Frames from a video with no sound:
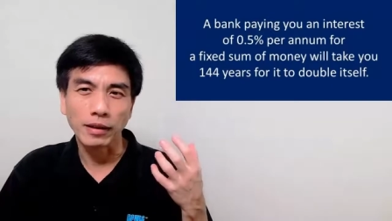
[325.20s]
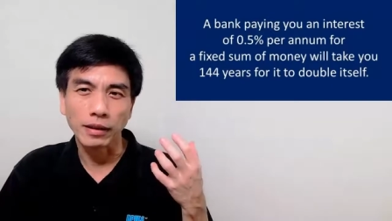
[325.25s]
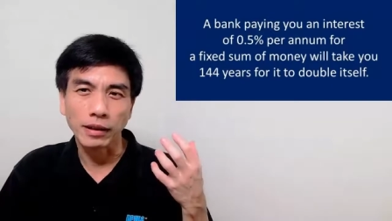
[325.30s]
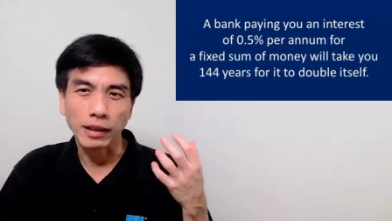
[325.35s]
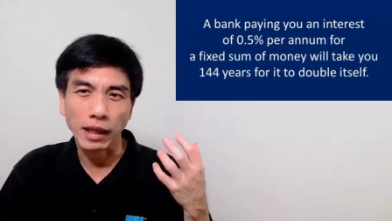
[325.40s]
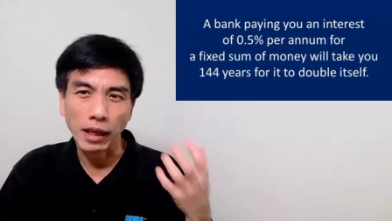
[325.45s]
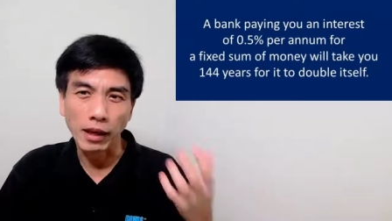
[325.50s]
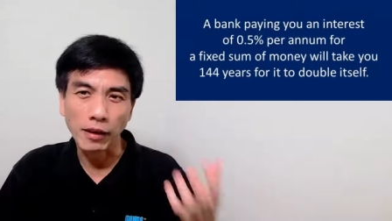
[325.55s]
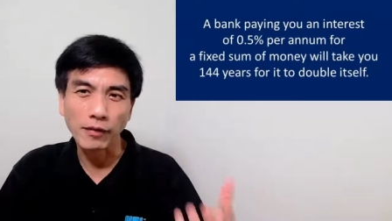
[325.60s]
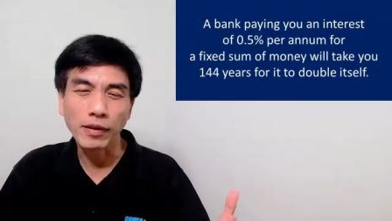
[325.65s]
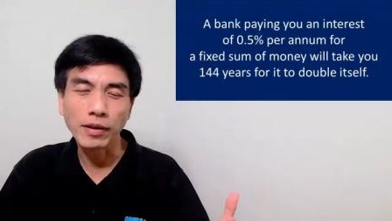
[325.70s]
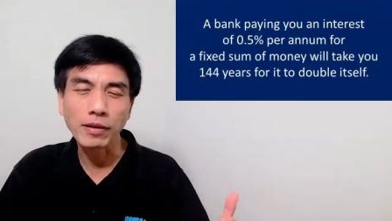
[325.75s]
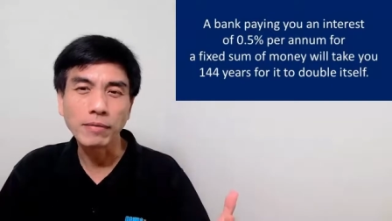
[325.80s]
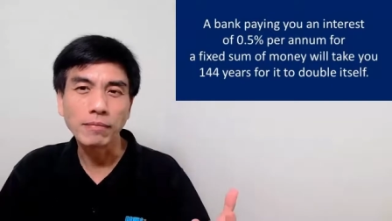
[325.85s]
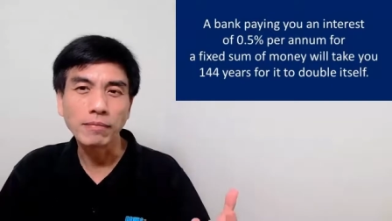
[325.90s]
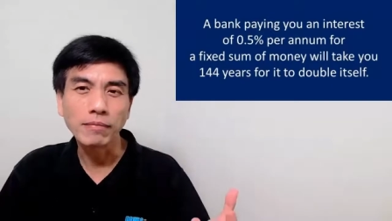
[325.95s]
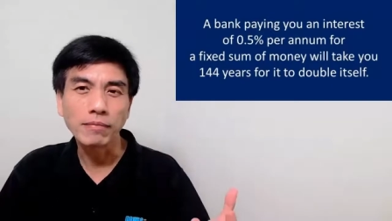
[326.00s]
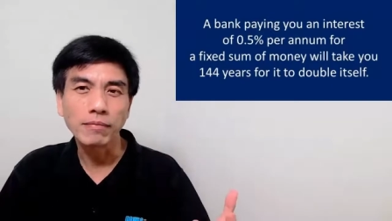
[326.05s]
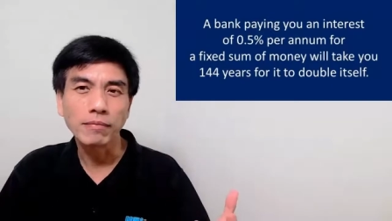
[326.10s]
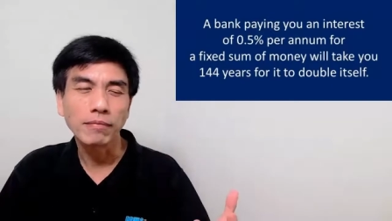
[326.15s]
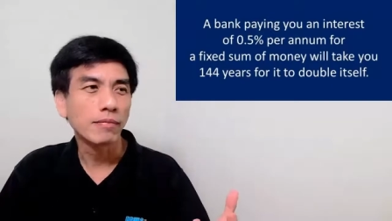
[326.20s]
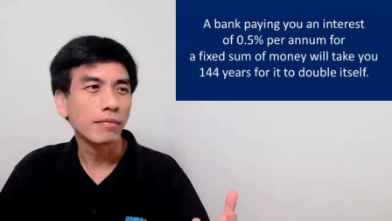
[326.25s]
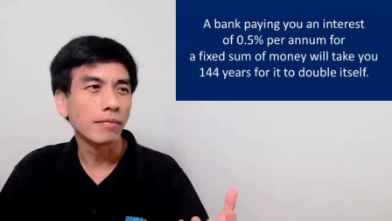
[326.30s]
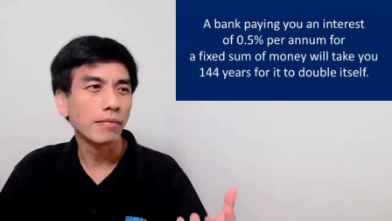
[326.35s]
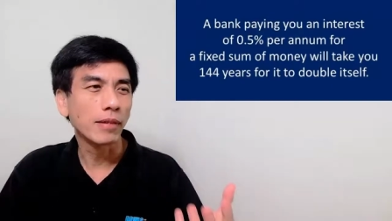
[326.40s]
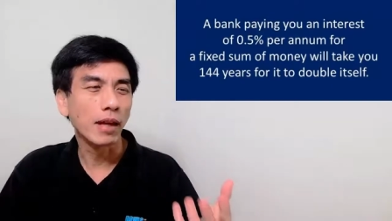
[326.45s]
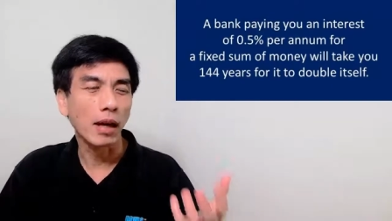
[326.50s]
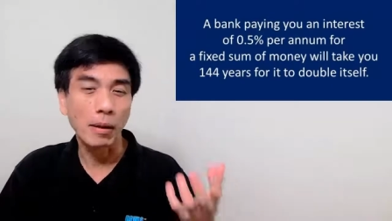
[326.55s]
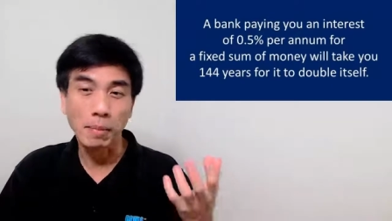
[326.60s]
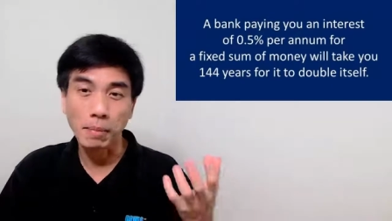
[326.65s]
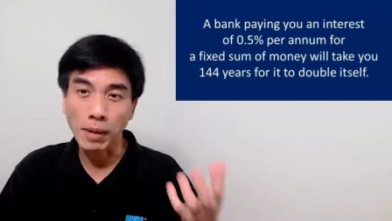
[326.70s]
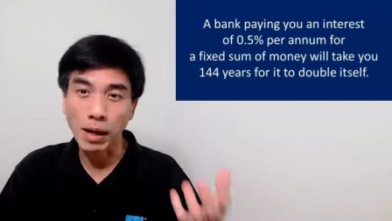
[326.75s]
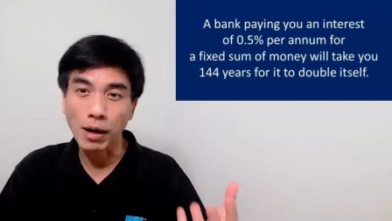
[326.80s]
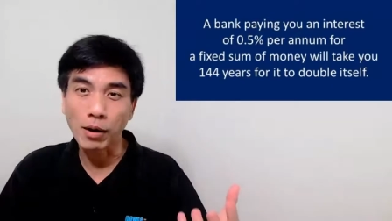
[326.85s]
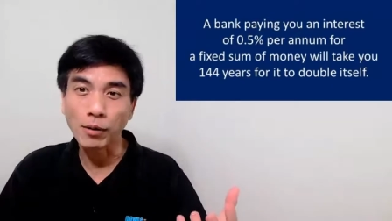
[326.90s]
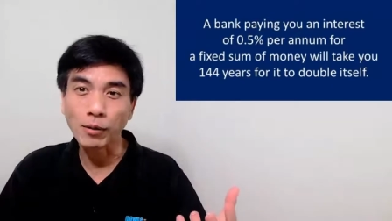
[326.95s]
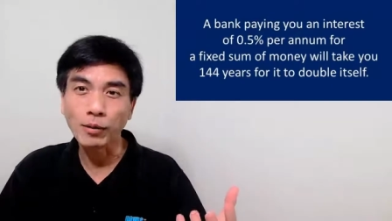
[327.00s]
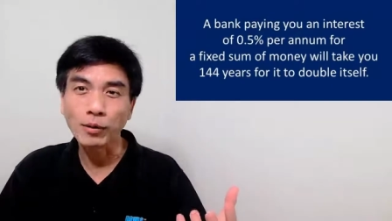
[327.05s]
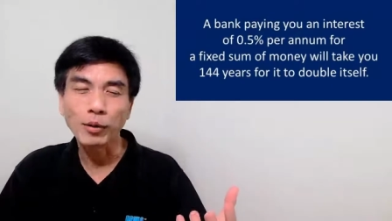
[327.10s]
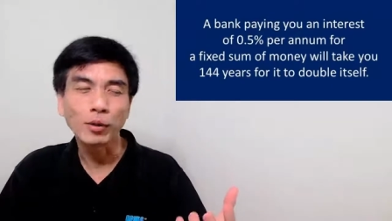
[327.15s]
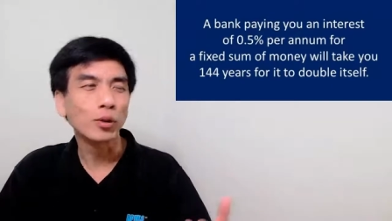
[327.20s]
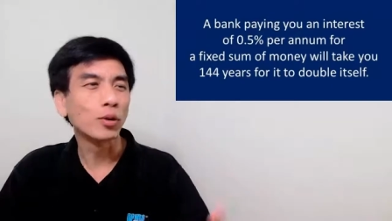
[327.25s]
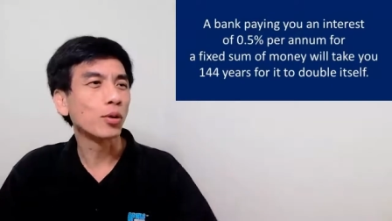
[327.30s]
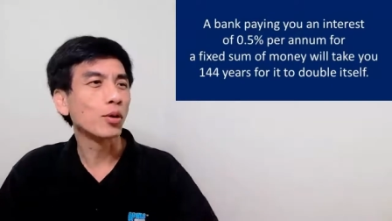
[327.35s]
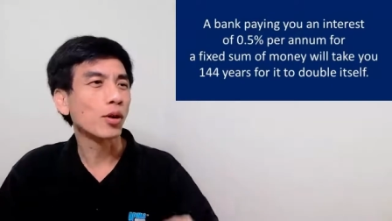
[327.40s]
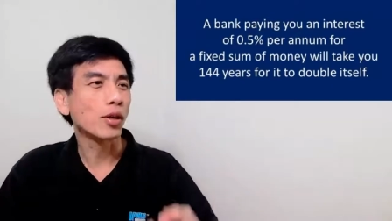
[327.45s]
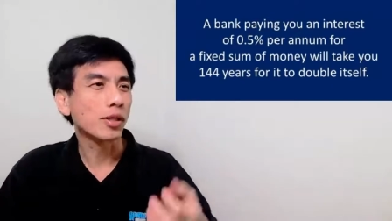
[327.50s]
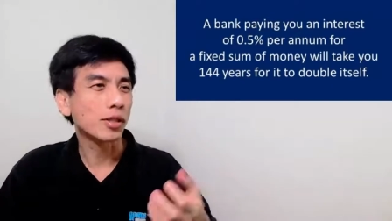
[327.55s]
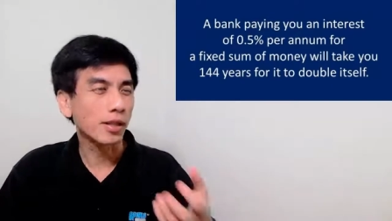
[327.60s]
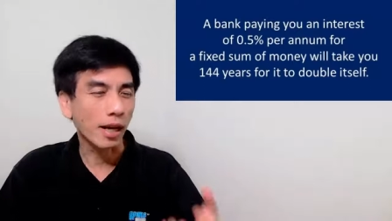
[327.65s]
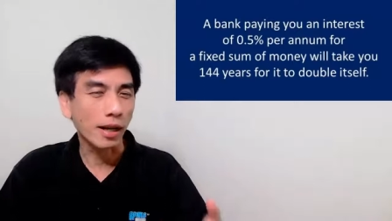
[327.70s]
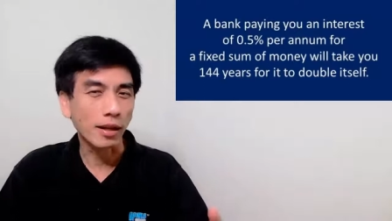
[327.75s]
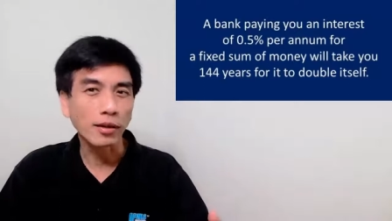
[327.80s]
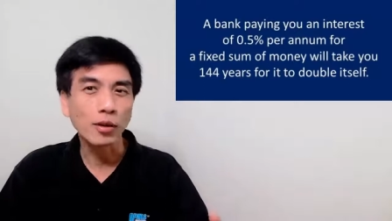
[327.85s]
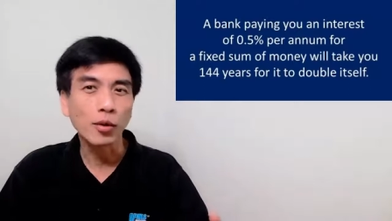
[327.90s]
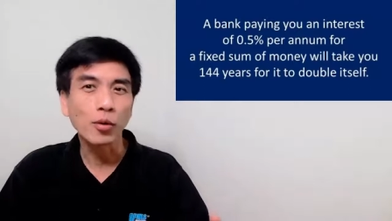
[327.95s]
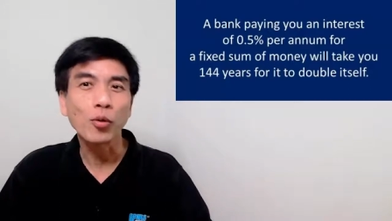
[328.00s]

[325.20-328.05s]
given the amount to your son,